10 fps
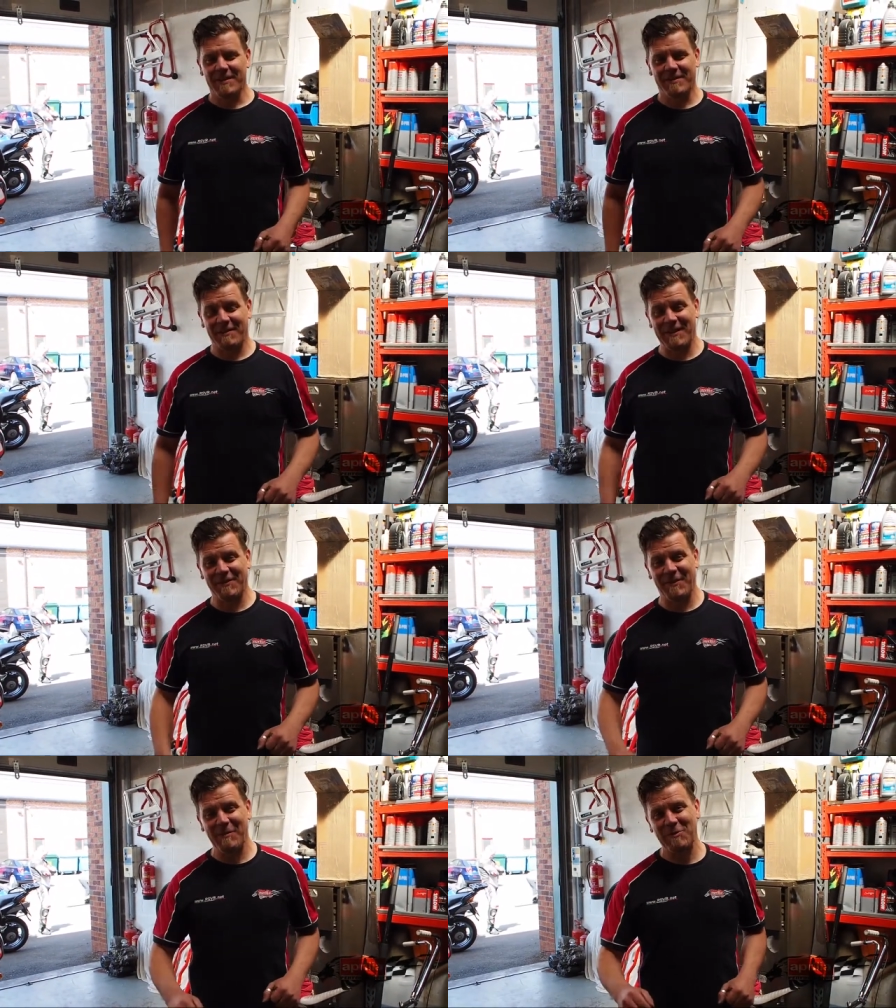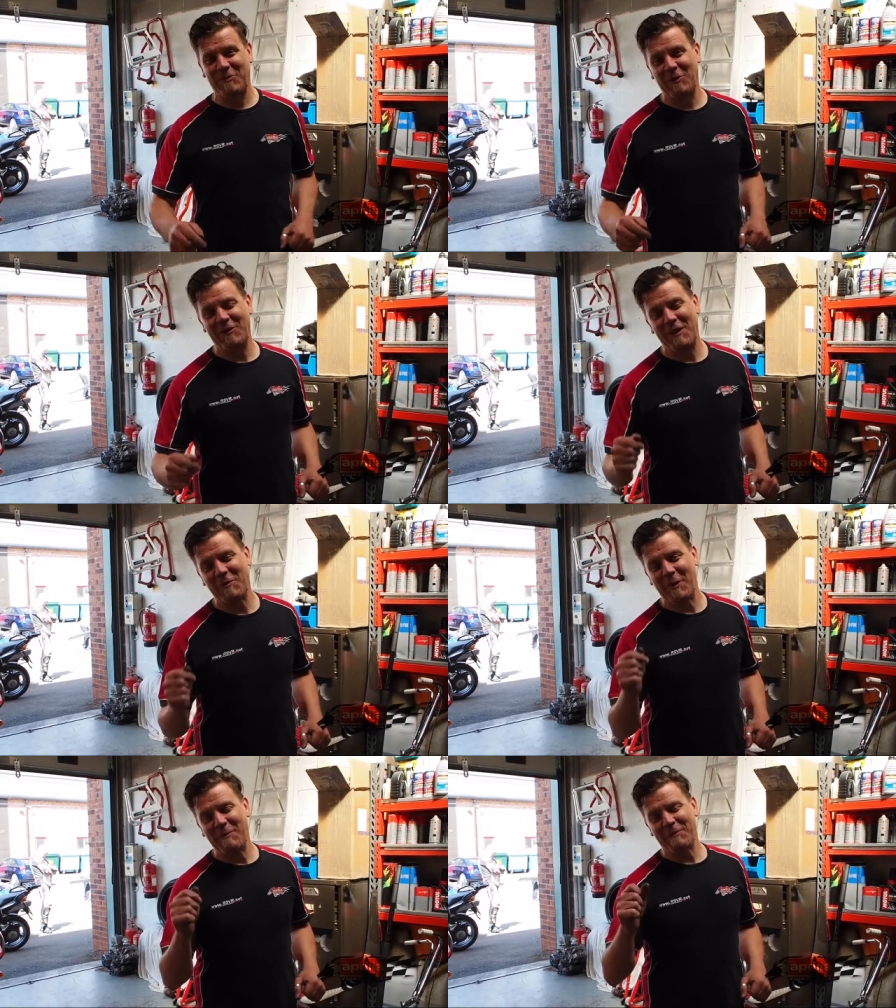So thanks very much for all of
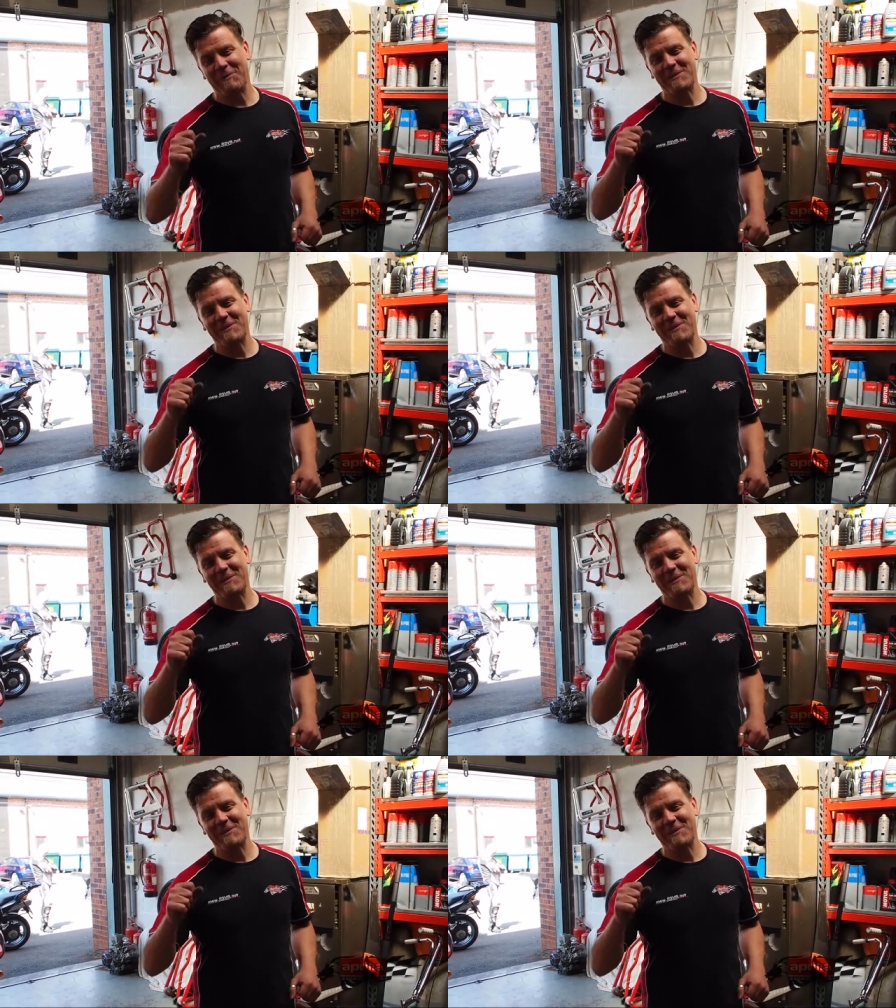those people that